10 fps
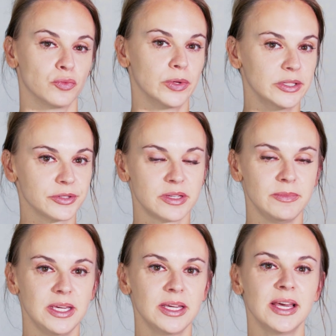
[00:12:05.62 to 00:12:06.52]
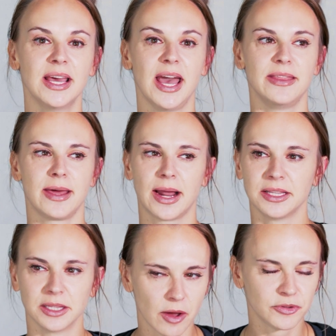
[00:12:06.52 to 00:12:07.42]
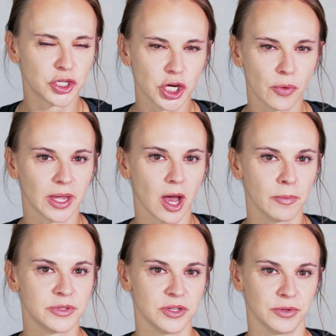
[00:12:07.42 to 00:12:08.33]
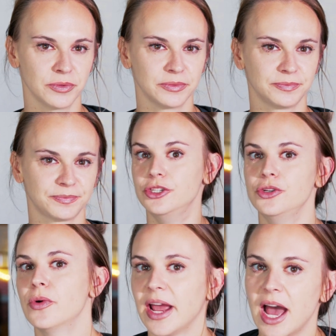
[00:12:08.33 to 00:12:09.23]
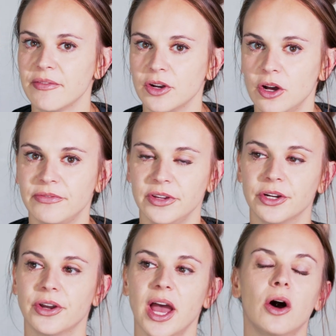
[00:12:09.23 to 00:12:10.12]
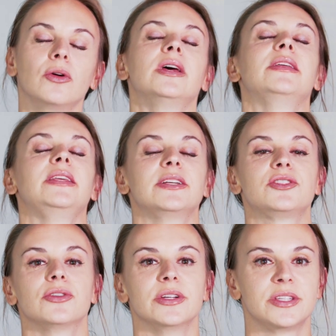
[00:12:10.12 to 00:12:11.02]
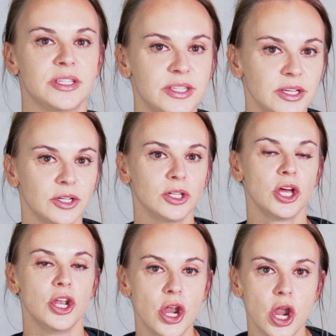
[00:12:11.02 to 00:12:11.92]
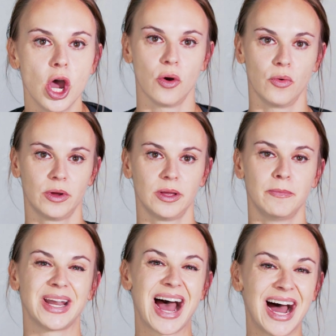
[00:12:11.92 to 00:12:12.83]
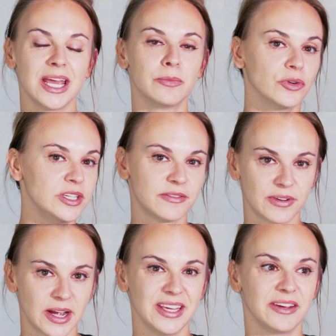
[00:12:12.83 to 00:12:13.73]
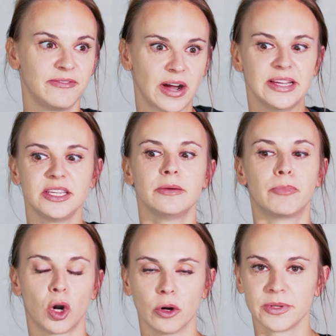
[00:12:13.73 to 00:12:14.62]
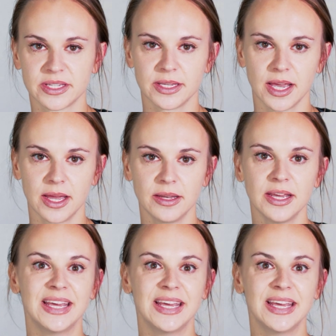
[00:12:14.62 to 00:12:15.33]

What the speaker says: real to me, and that I love showing up to. Do I have it all figured out? The answer is still no. But I am redefining and finding purpose again